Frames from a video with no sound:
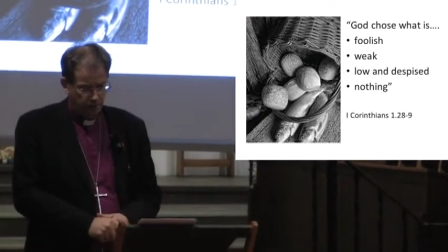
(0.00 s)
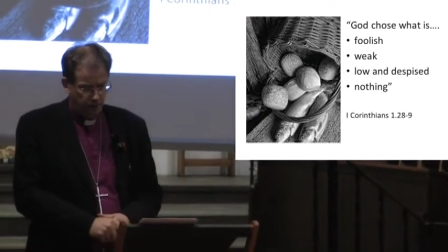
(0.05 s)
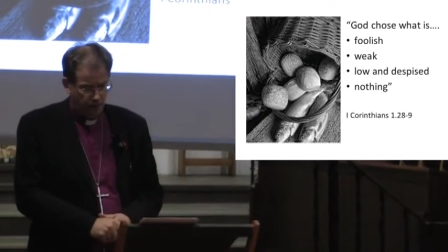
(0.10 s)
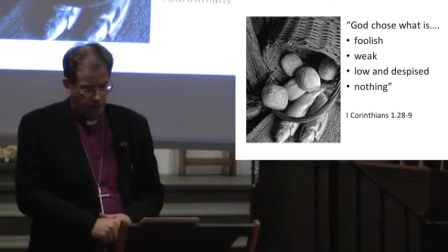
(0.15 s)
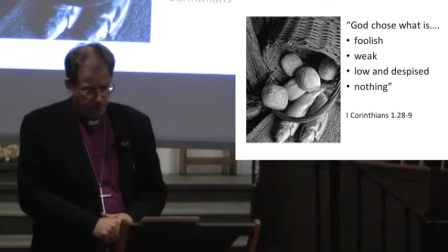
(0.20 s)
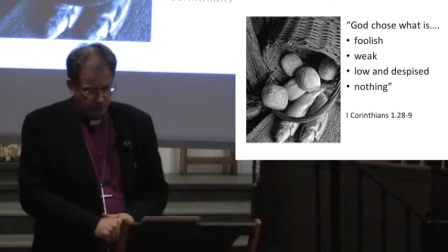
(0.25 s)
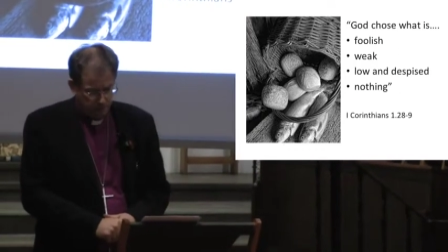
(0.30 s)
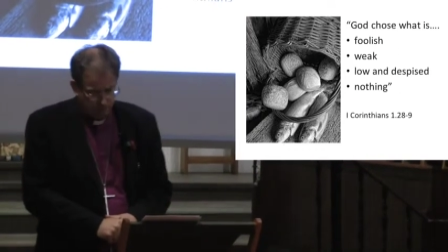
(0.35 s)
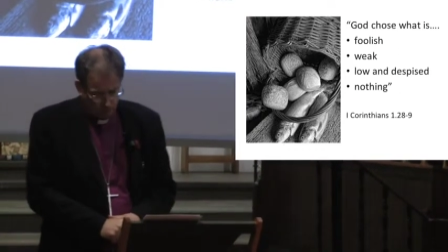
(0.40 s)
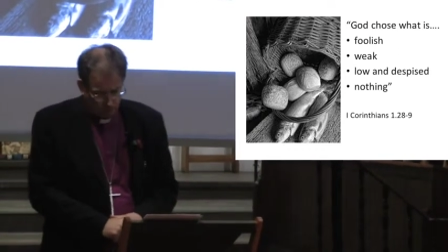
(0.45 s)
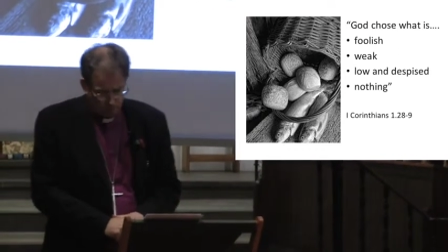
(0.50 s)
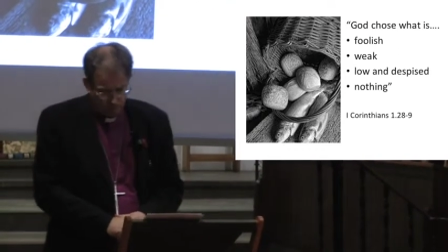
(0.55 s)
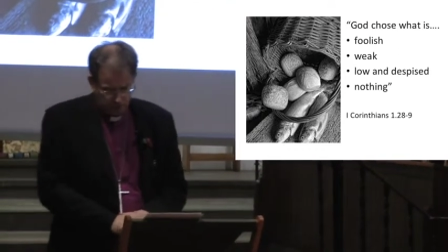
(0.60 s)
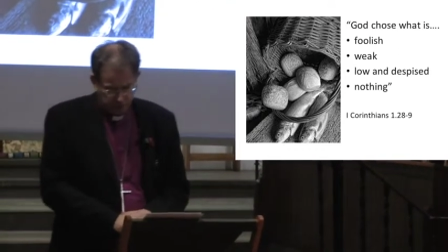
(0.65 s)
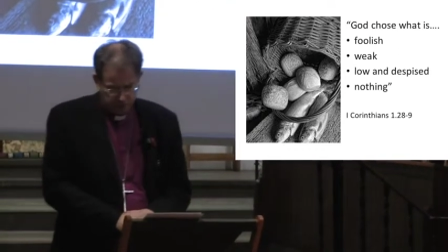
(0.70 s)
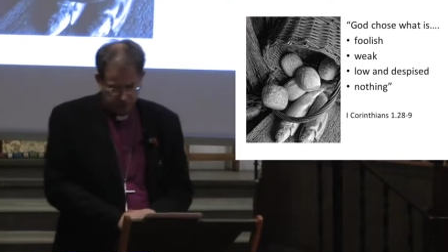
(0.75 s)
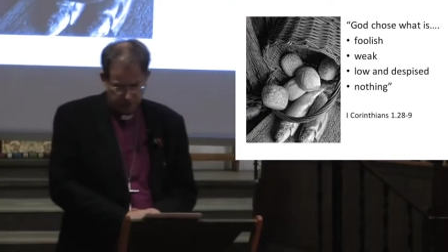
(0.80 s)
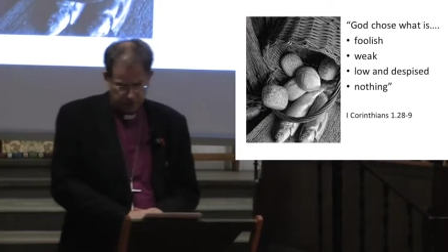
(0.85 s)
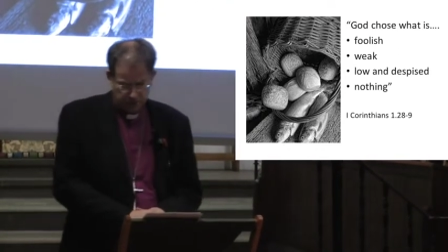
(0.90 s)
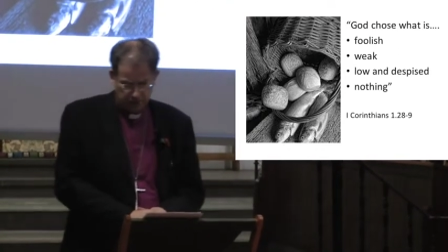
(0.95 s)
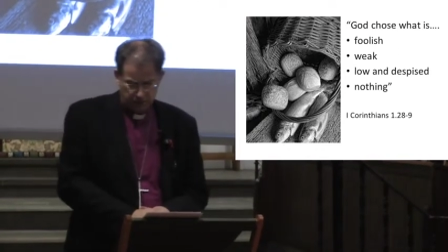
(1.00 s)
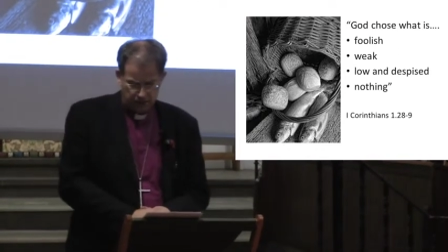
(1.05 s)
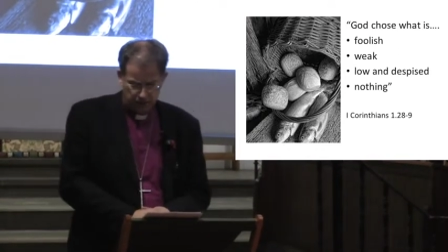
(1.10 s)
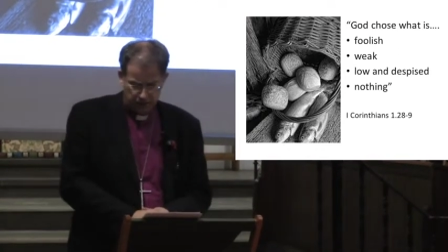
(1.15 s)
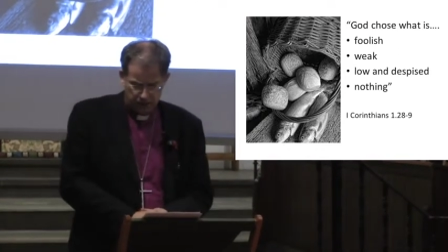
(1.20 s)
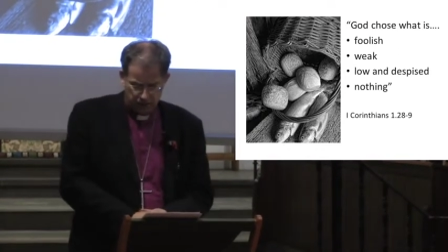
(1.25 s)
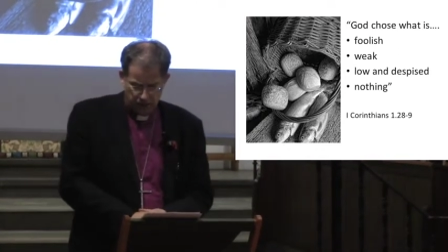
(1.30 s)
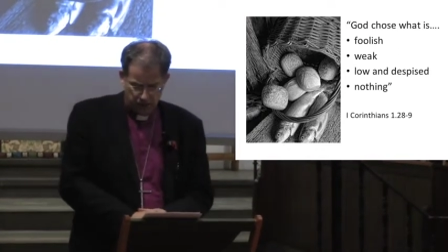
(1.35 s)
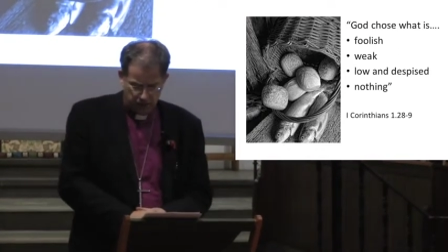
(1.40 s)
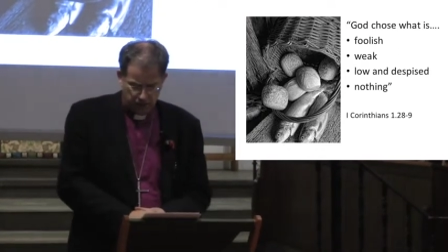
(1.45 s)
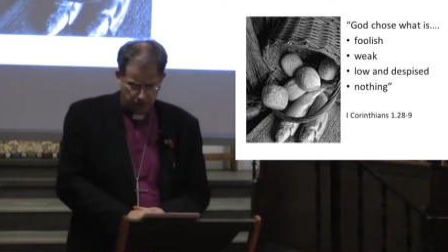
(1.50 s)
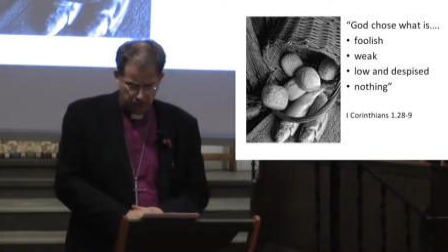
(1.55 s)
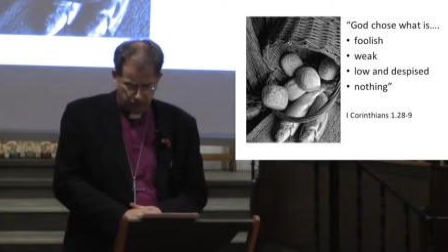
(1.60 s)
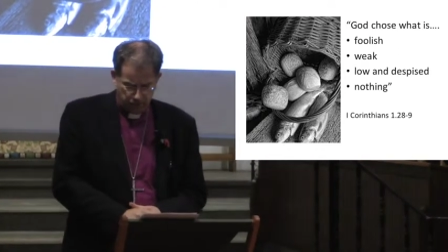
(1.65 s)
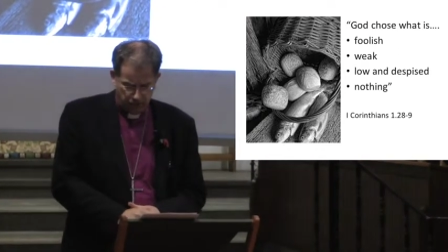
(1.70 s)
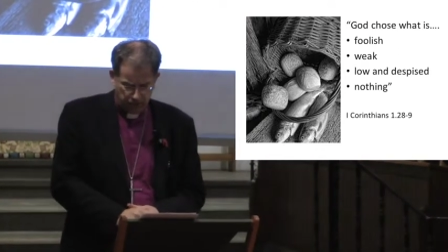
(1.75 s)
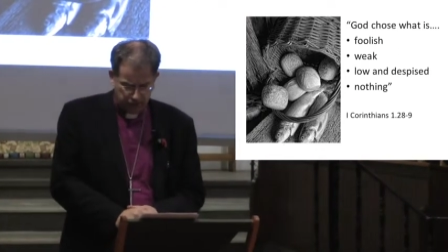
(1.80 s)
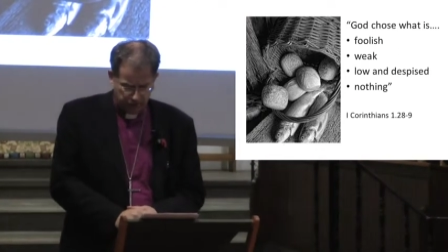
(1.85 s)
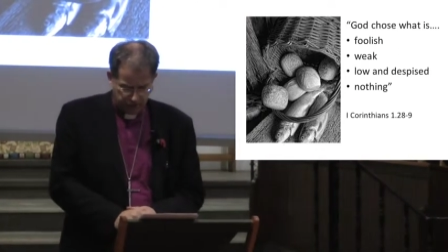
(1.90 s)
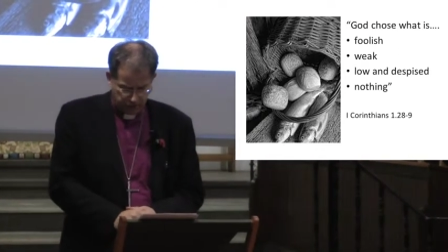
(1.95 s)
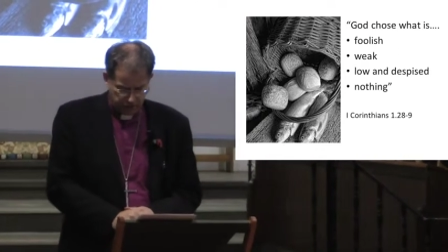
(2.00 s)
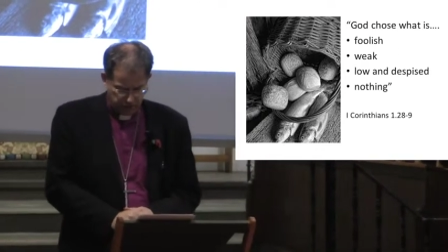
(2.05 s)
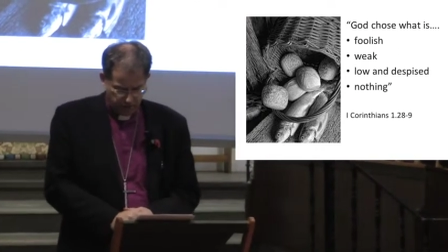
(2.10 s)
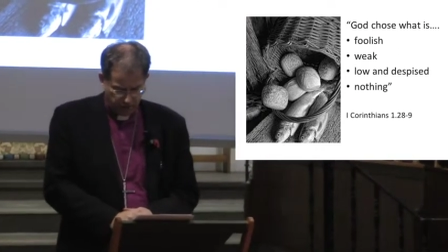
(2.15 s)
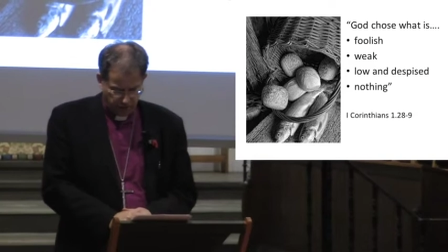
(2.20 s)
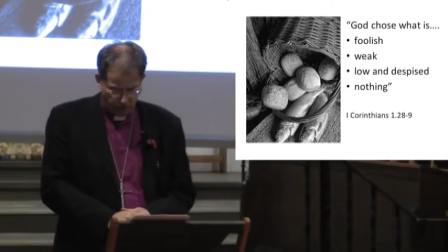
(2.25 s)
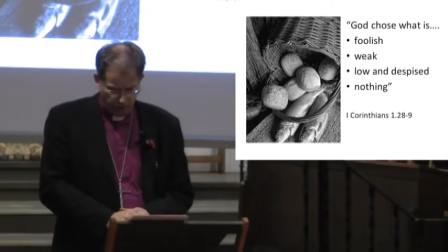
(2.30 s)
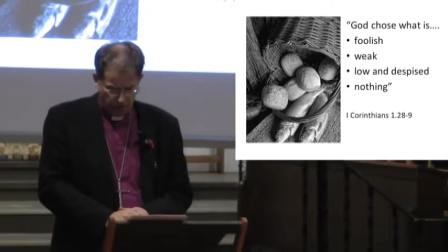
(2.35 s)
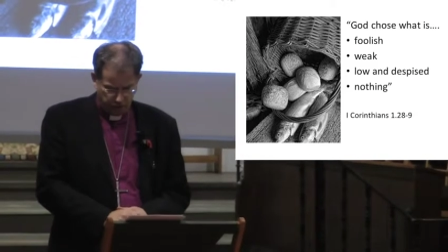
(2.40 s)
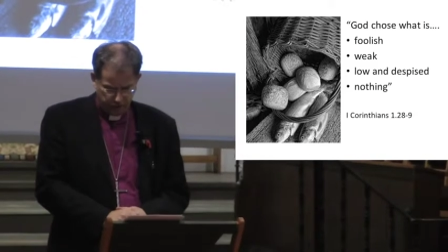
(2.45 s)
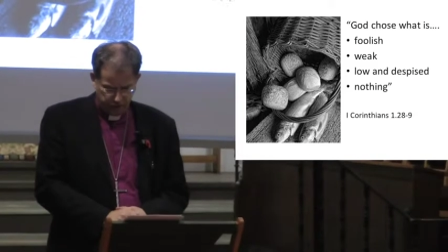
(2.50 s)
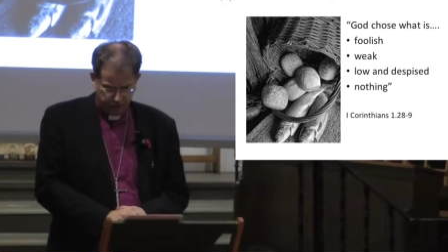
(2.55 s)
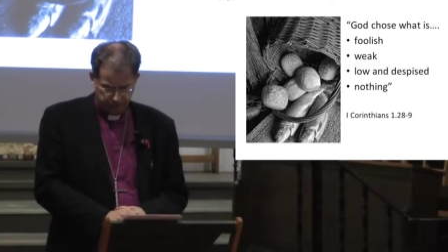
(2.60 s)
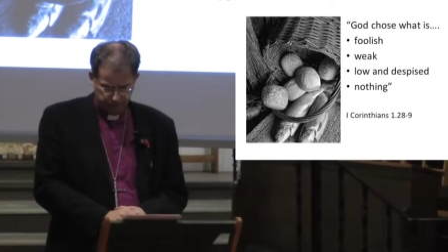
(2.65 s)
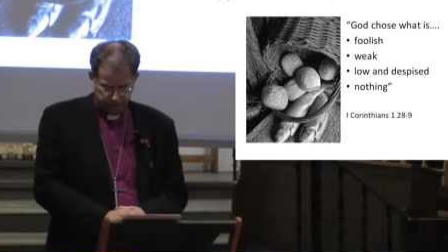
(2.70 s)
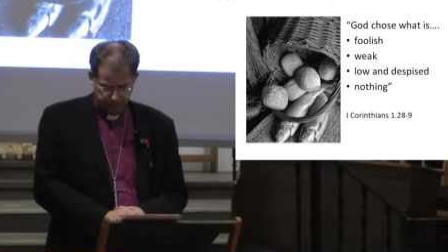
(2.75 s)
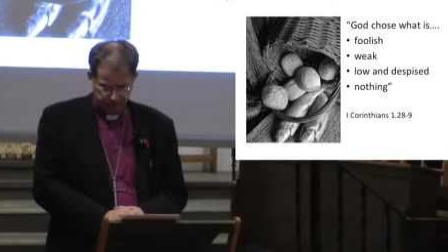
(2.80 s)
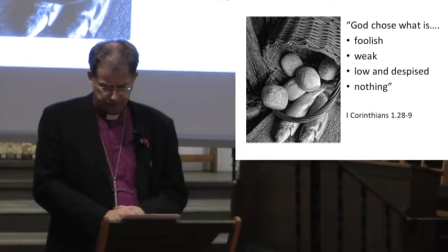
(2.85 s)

might boast in the presence of God.